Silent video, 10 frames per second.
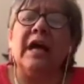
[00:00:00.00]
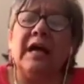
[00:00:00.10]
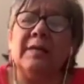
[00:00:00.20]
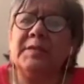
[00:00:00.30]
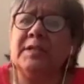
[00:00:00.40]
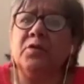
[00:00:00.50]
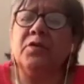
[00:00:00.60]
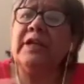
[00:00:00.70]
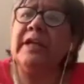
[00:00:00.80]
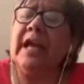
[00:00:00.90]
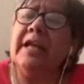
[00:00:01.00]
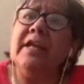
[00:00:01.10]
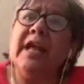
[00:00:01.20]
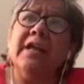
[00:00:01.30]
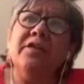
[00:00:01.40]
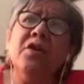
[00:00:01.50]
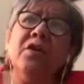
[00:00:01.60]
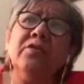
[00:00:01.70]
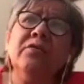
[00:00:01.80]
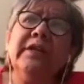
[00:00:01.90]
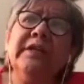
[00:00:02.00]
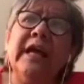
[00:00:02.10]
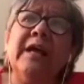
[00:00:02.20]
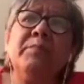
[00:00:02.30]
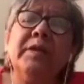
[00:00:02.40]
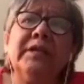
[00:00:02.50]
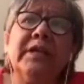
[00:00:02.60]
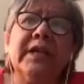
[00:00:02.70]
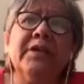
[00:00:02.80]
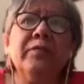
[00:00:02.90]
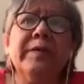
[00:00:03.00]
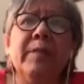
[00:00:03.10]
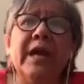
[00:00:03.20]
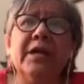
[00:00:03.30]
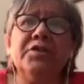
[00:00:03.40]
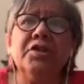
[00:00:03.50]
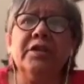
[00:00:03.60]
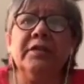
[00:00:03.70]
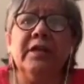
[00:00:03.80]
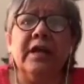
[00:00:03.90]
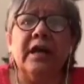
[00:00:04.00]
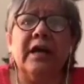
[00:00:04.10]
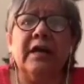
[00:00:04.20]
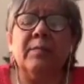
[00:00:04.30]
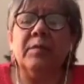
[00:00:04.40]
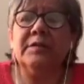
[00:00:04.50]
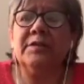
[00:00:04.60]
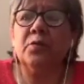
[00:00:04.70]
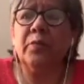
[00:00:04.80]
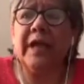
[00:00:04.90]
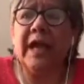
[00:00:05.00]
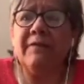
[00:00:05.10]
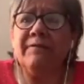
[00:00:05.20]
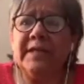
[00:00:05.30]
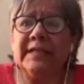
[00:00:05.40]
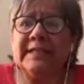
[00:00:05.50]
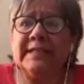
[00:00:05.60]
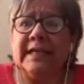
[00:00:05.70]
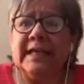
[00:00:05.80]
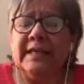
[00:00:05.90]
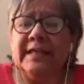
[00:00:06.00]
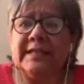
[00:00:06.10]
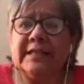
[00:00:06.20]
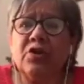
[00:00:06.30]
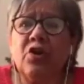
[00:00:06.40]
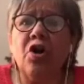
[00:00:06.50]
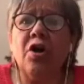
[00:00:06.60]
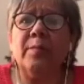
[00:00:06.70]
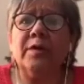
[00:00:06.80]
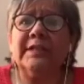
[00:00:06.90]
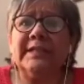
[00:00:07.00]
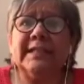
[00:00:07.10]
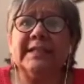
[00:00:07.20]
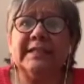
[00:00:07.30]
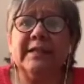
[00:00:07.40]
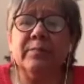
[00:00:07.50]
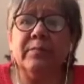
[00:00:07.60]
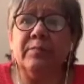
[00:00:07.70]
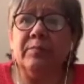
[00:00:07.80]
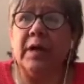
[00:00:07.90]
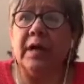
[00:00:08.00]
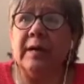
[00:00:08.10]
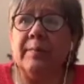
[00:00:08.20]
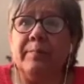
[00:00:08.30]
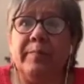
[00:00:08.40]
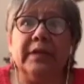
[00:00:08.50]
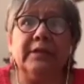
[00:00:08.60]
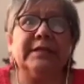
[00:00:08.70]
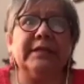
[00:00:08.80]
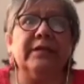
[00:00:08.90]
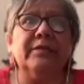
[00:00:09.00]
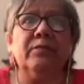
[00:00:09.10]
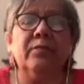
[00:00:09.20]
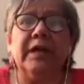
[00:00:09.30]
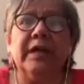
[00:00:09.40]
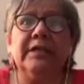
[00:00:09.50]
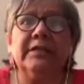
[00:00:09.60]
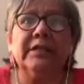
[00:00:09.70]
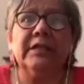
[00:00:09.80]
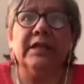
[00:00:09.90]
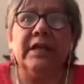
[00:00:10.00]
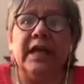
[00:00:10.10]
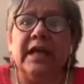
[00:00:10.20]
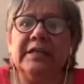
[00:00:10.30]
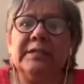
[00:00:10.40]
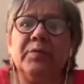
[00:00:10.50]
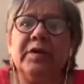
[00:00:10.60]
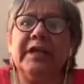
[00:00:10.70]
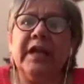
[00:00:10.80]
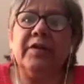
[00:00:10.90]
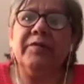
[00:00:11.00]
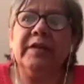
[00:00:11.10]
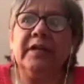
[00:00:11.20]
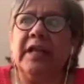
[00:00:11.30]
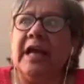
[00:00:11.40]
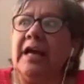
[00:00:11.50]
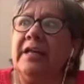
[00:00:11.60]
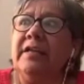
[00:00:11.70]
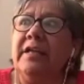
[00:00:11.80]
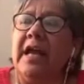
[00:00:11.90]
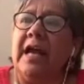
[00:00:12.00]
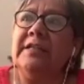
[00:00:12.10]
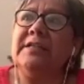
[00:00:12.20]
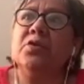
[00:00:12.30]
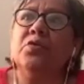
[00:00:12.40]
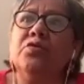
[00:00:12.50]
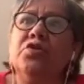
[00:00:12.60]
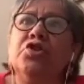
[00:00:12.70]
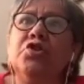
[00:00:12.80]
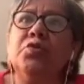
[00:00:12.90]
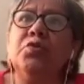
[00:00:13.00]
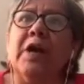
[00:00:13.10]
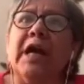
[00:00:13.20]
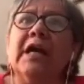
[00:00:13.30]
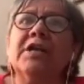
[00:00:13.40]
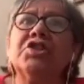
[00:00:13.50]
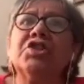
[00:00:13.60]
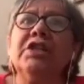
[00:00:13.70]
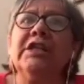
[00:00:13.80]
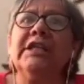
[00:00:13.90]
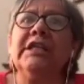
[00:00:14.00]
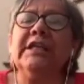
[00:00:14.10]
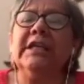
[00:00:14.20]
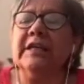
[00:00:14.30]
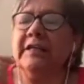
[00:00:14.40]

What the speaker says: Absolutely. And not only that, but can you imagine, so we have this commerce system built in, right? And it's pretty ironclad. And so to actually